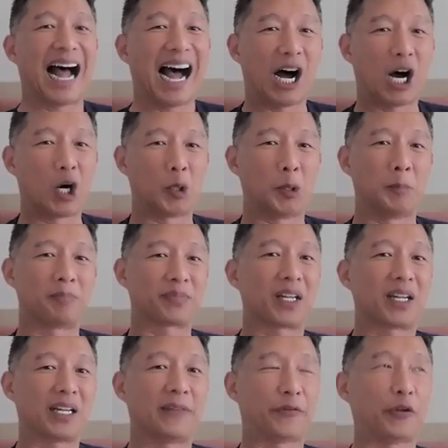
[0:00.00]
now,
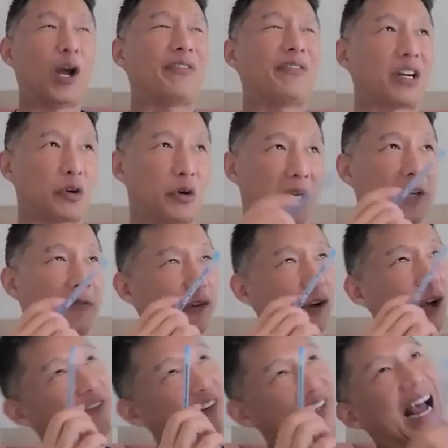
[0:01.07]
if you
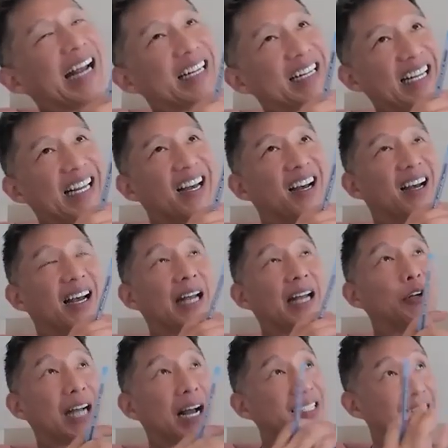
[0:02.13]
have an idea
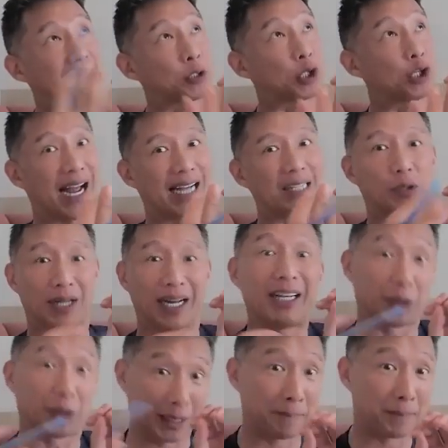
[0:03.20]
and you conceptualize it
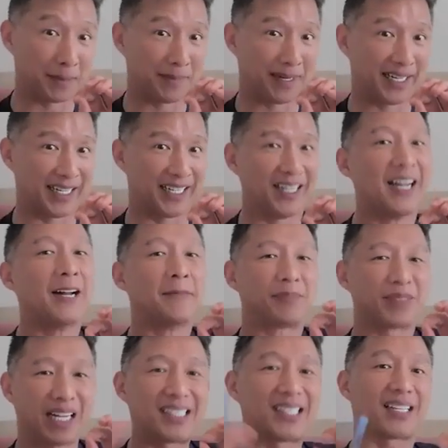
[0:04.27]
and you implement it,
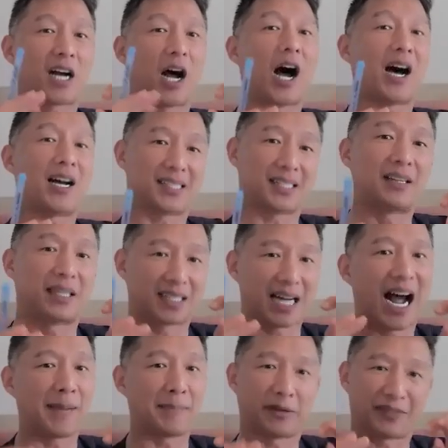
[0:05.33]
it's the cost and the
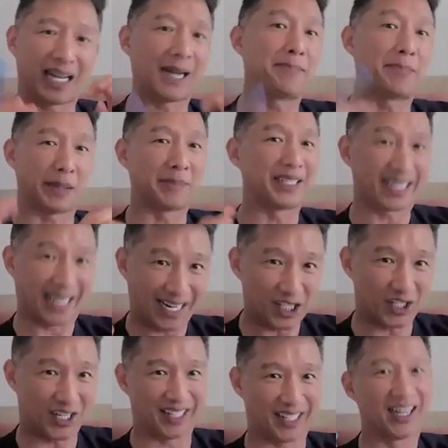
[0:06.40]
time of that
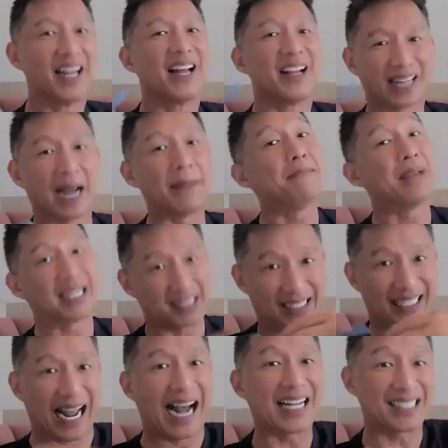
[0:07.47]
implementation that makes
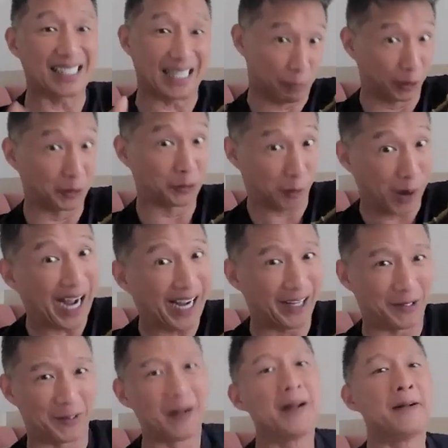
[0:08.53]
the asset
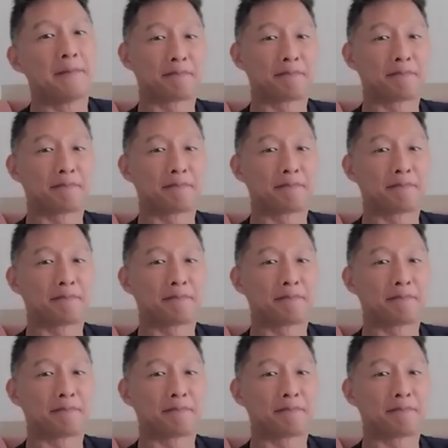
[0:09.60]
worthwhile.